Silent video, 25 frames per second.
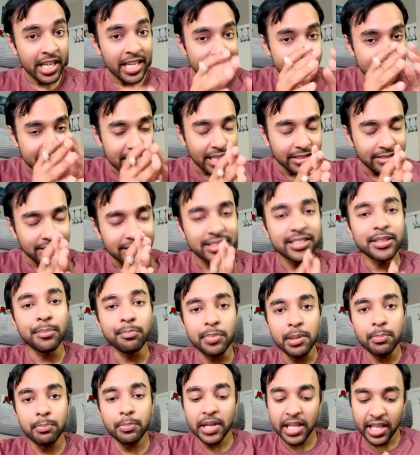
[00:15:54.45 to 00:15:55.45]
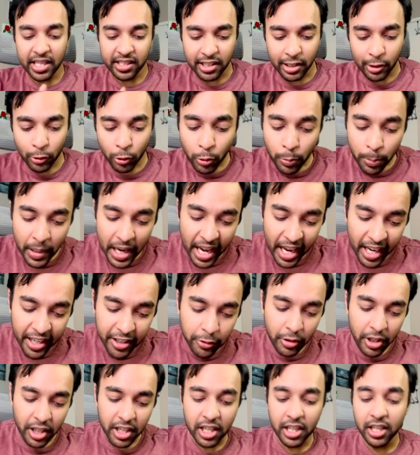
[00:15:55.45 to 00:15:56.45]
just simply break the loop and you
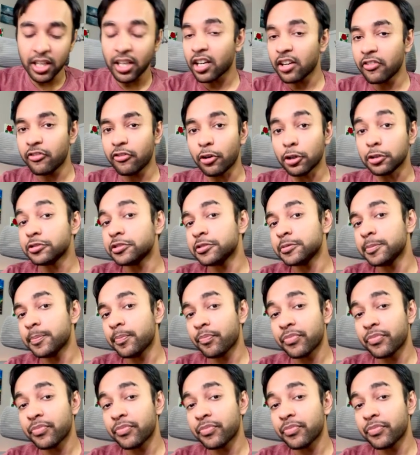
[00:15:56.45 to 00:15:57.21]
can return a false.